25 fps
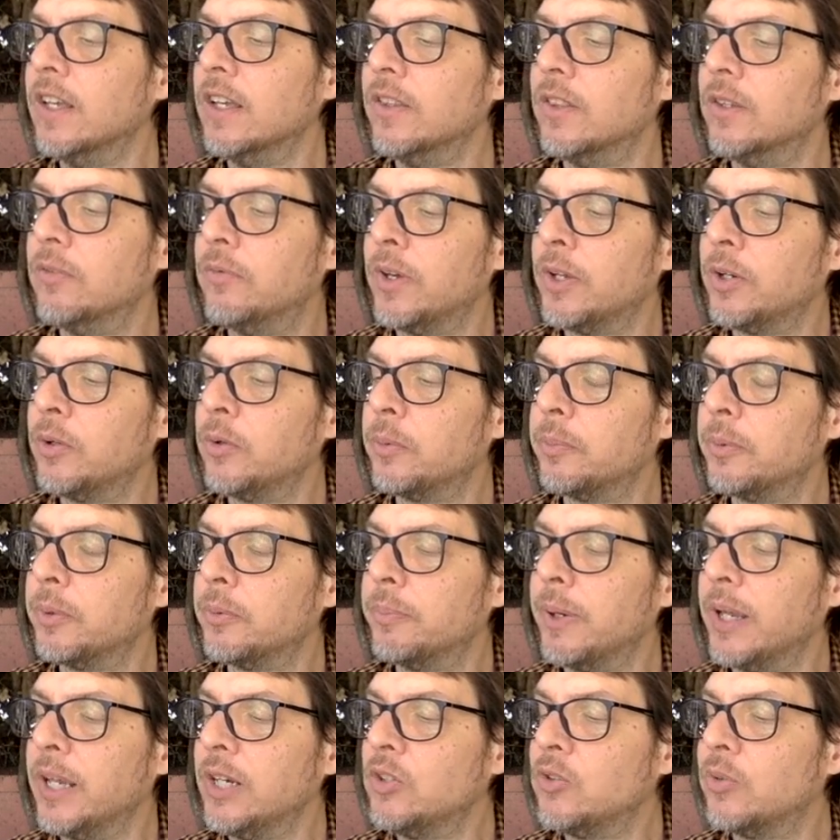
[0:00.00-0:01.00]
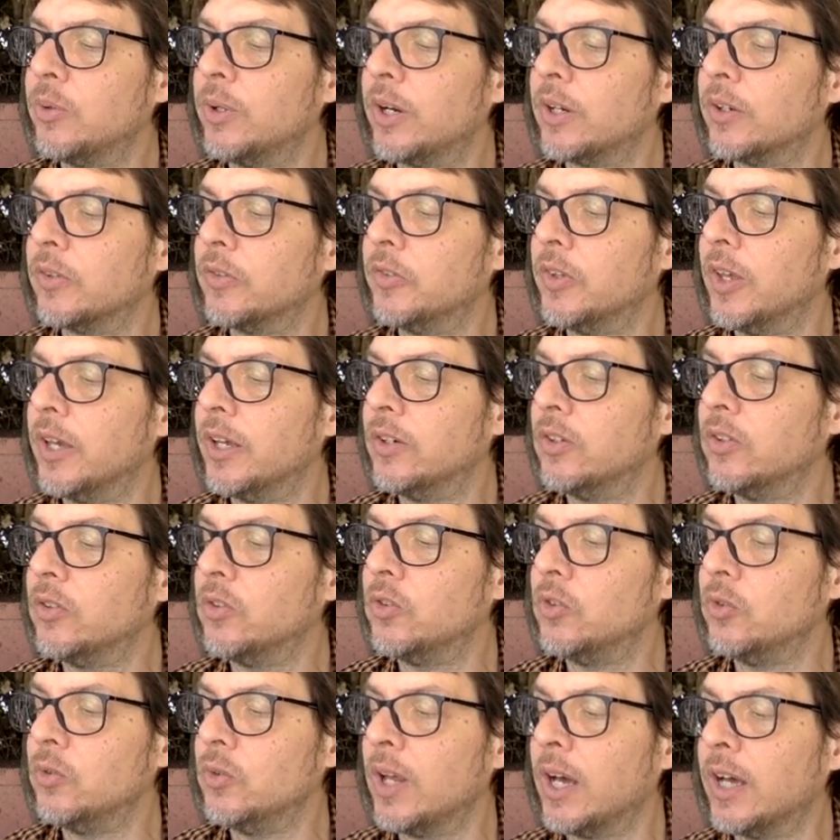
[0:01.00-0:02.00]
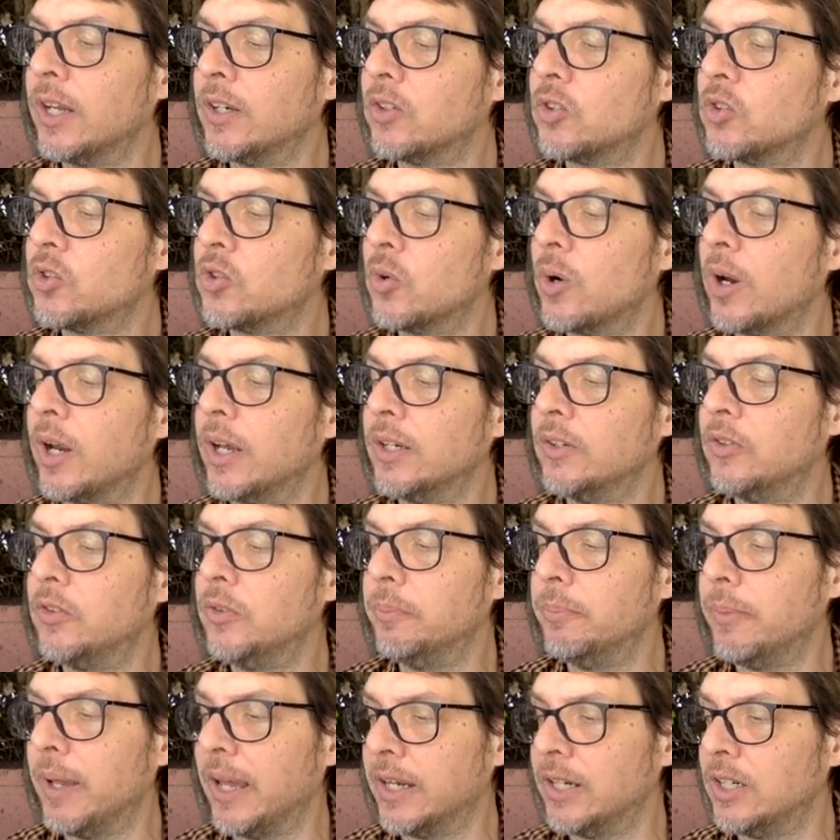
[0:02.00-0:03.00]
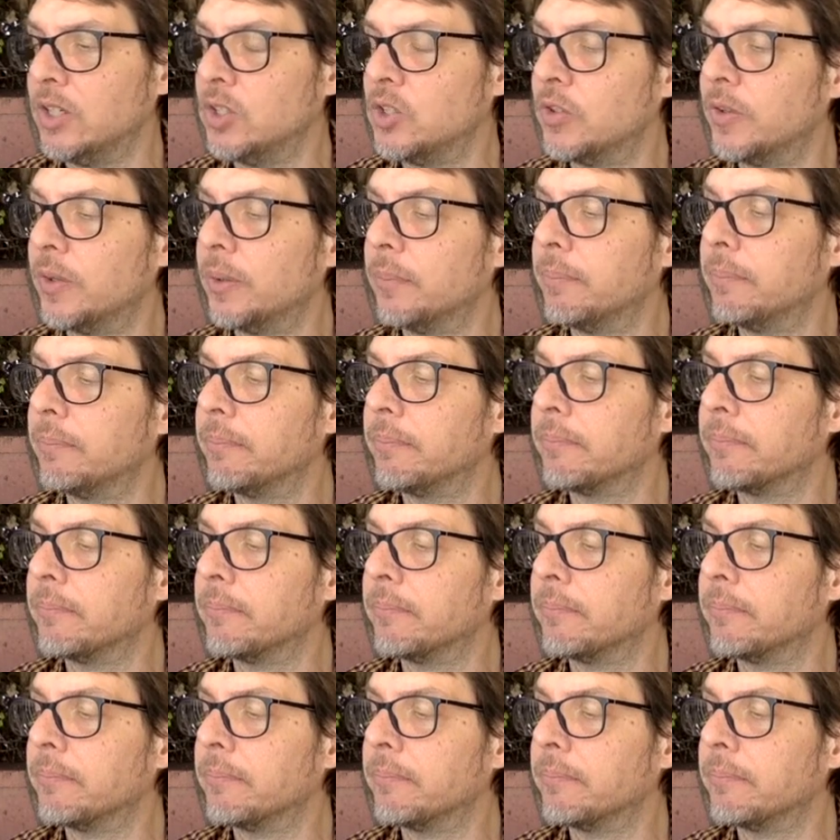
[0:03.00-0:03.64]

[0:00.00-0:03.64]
The venerable patriarch said, "Do not try to manage them."